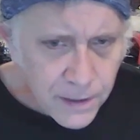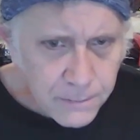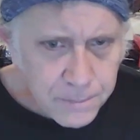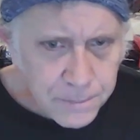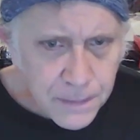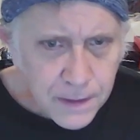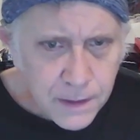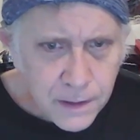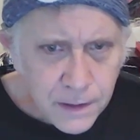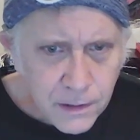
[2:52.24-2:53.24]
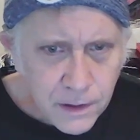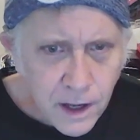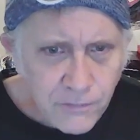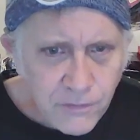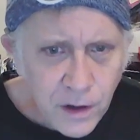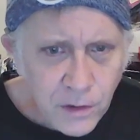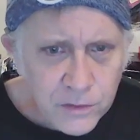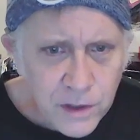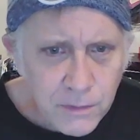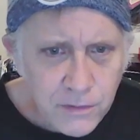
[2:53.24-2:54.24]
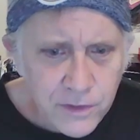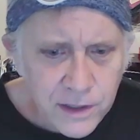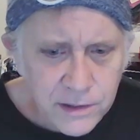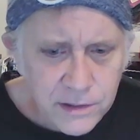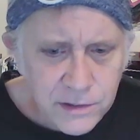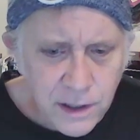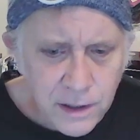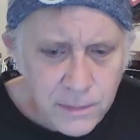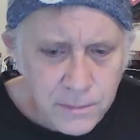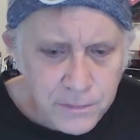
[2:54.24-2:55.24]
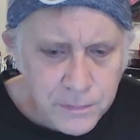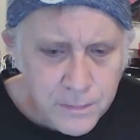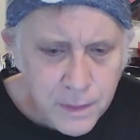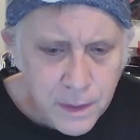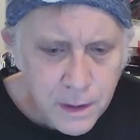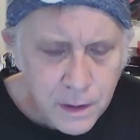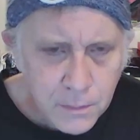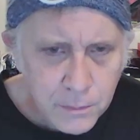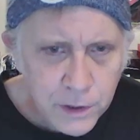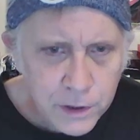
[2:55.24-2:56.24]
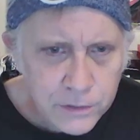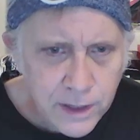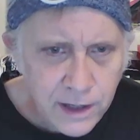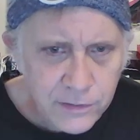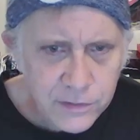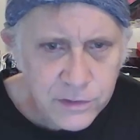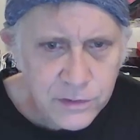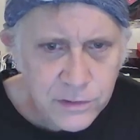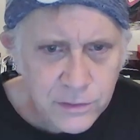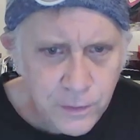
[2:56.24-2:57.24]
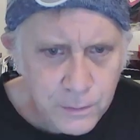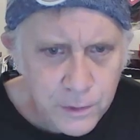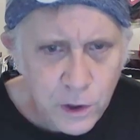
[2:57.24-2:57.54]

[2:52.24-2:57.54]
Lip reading: But I've known some of these Putin-esques